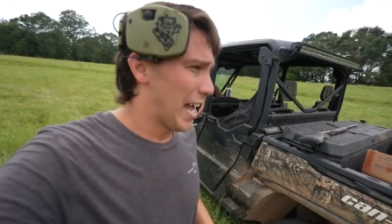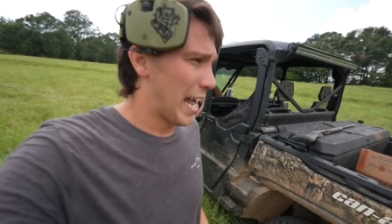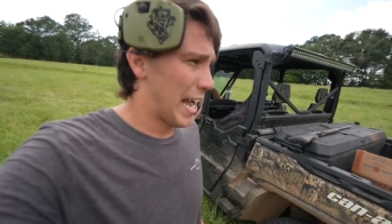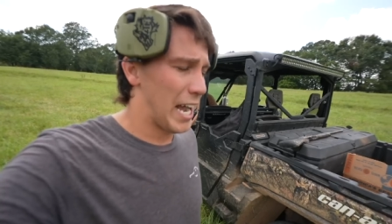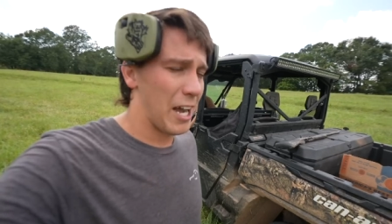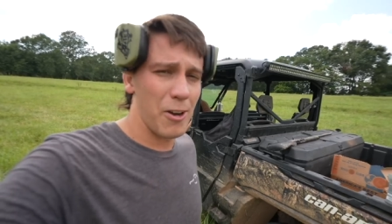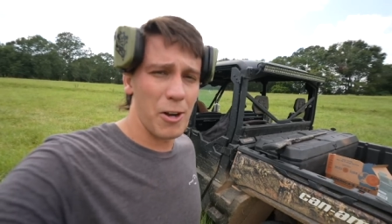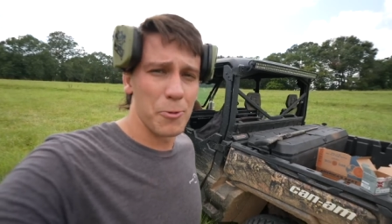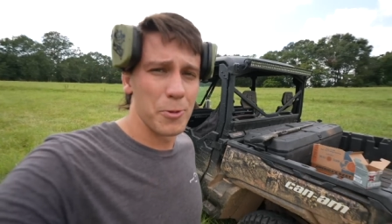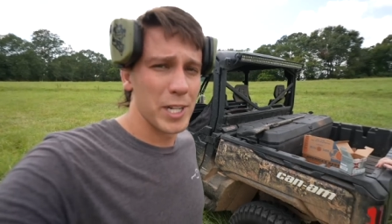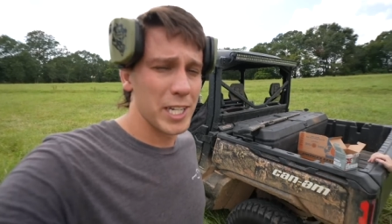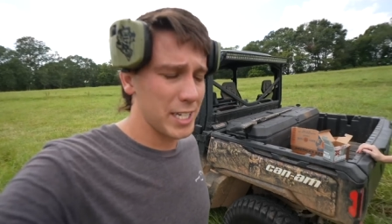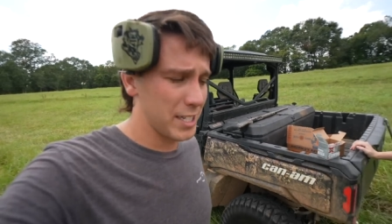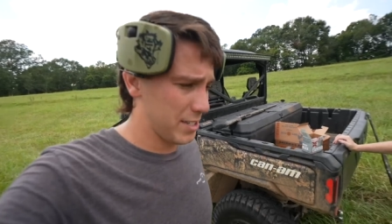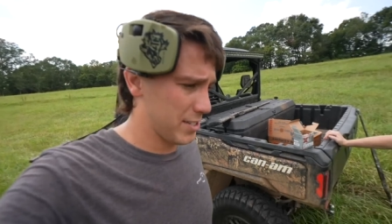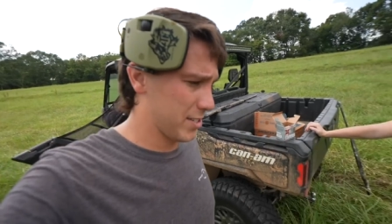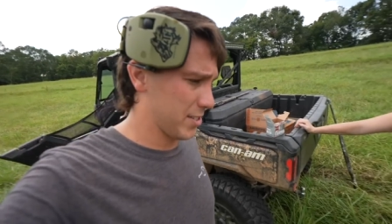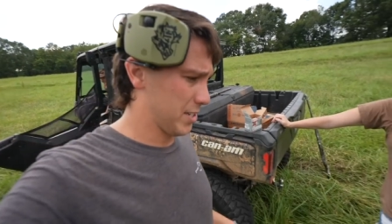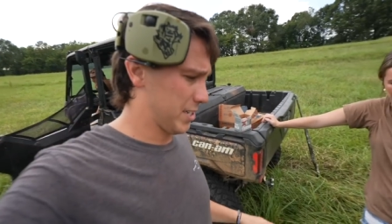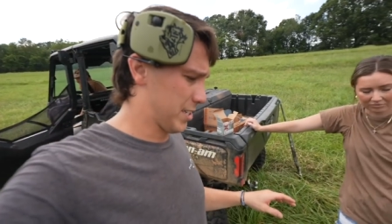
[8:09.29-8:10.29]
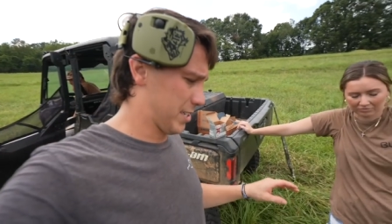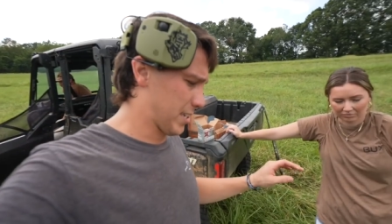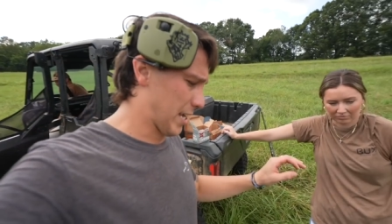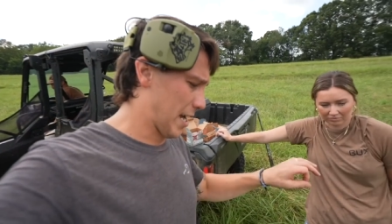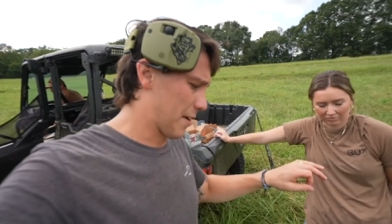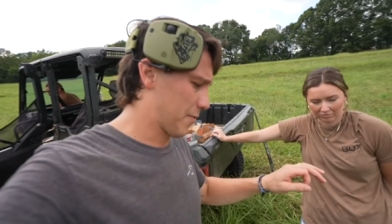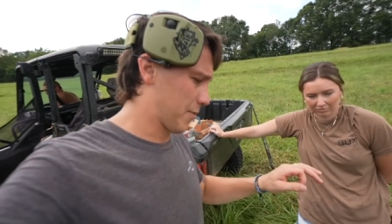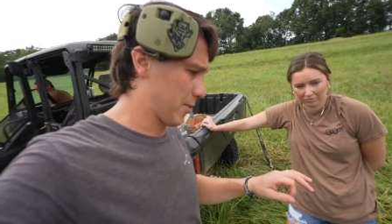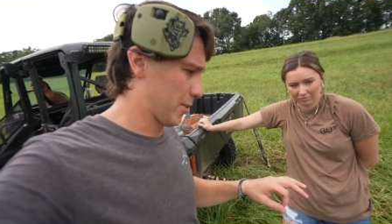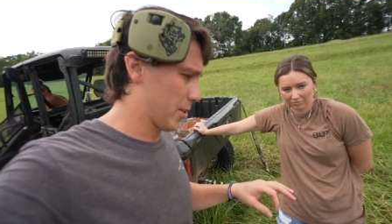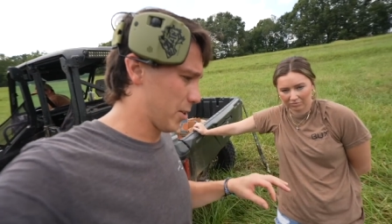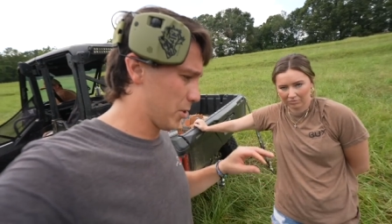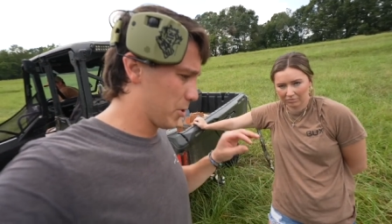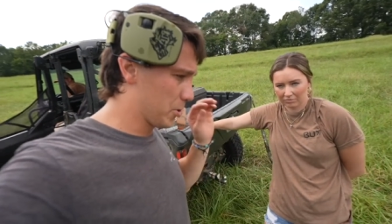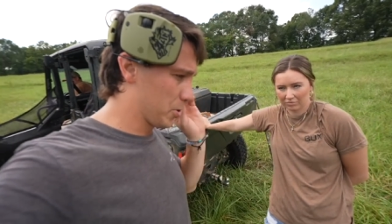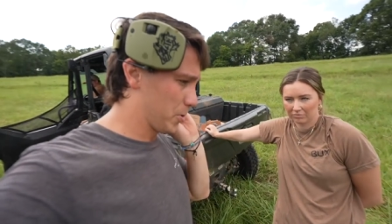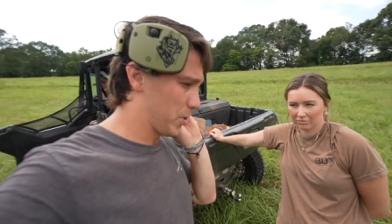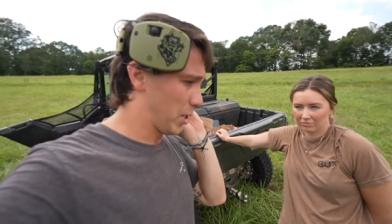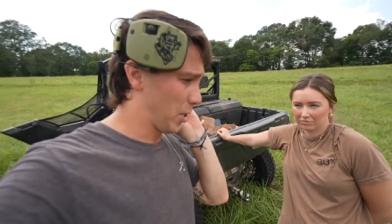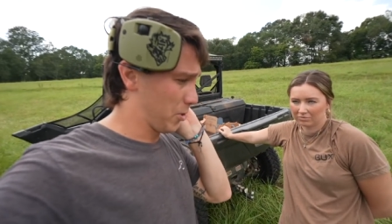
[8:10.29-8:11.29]
How are we going to decipher
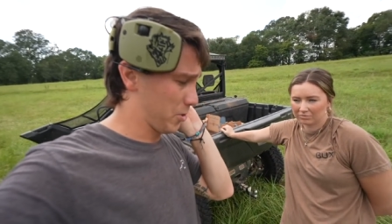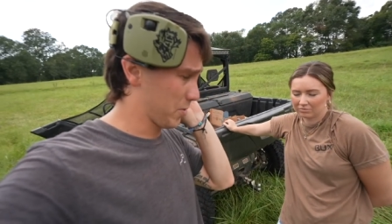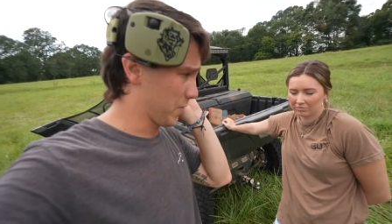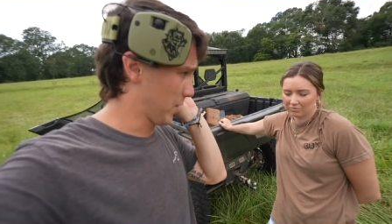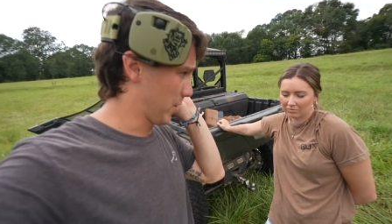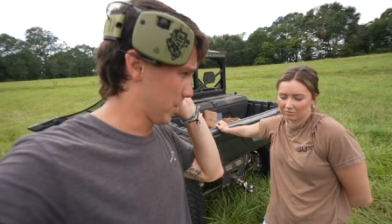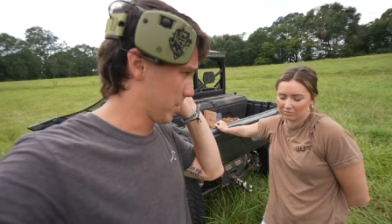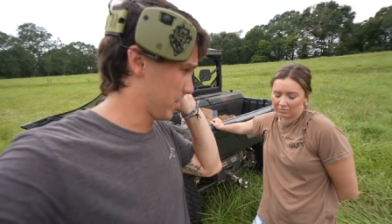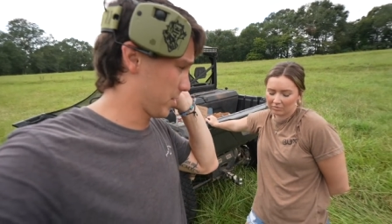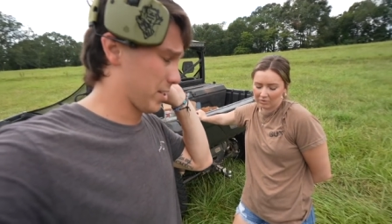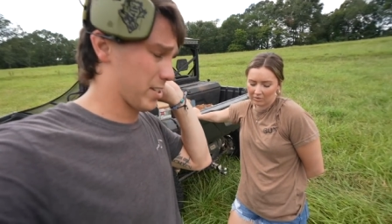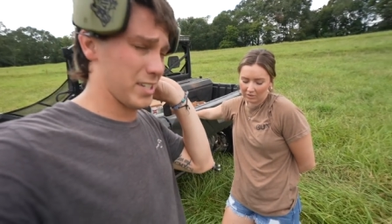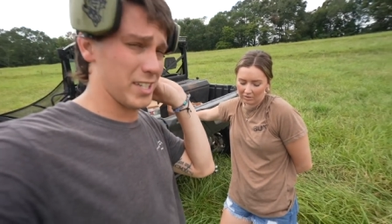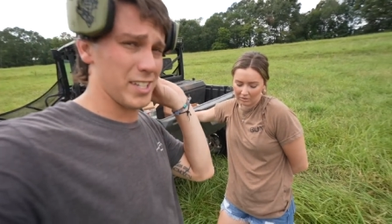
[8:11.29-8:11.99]
who goes first?